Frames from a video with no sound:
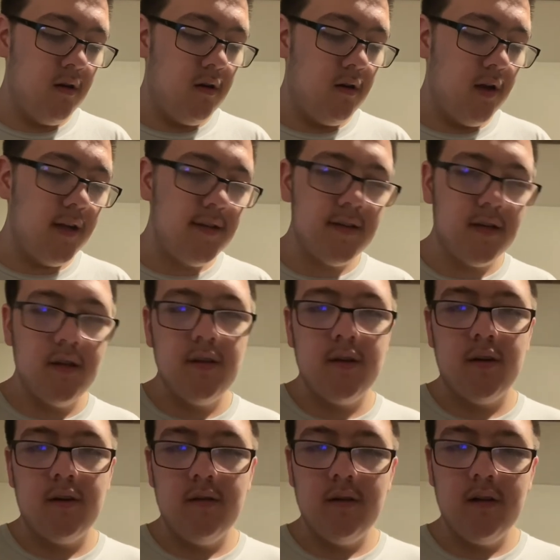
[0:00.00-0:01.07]
It's good
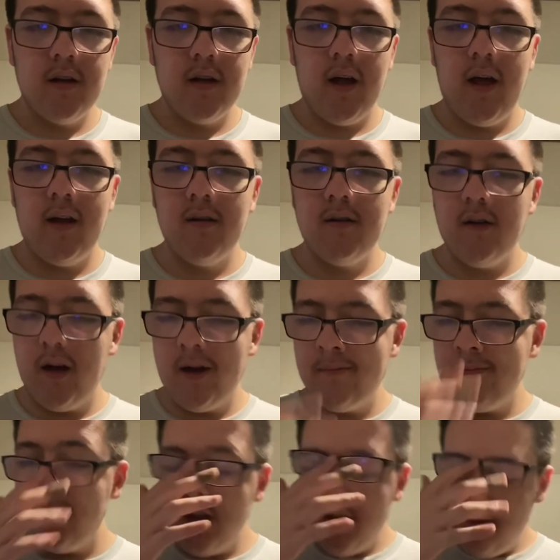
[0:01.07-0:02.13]
though. I, I don't know.
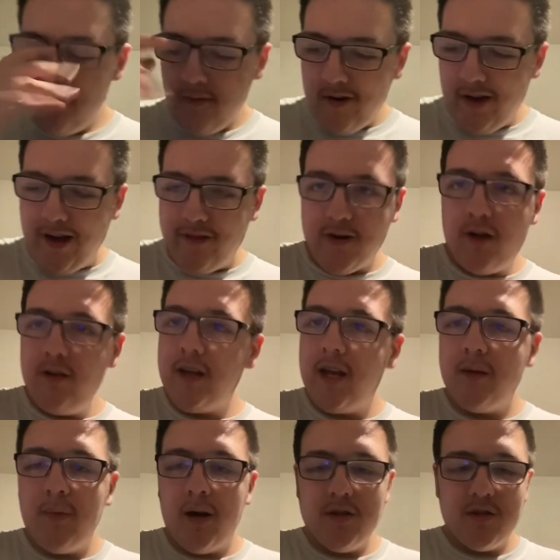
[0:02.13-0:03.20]
I'm I rarely
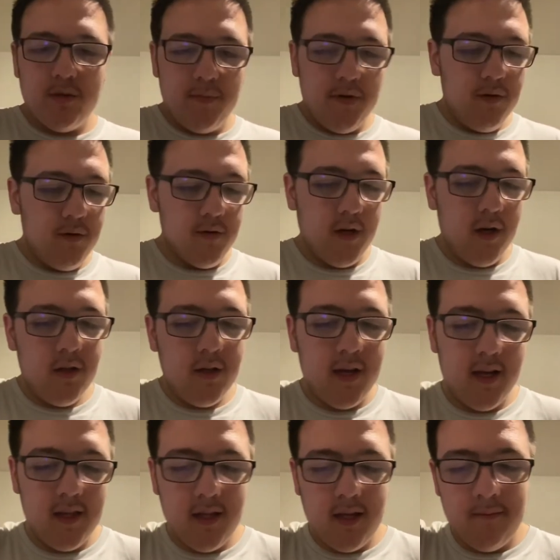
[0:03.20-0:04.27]
get monster mules. I only
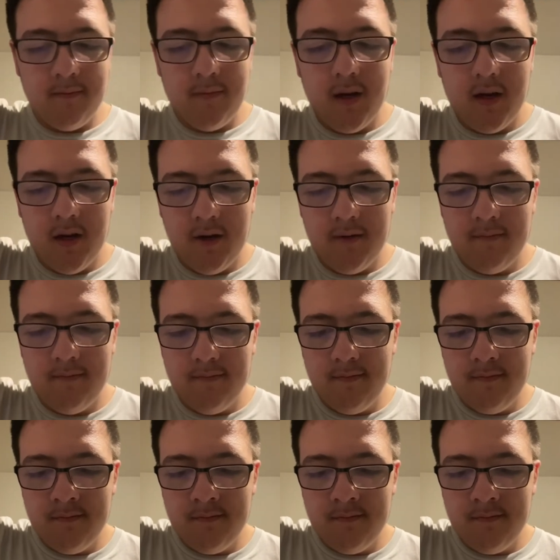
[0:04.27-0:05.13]
get them um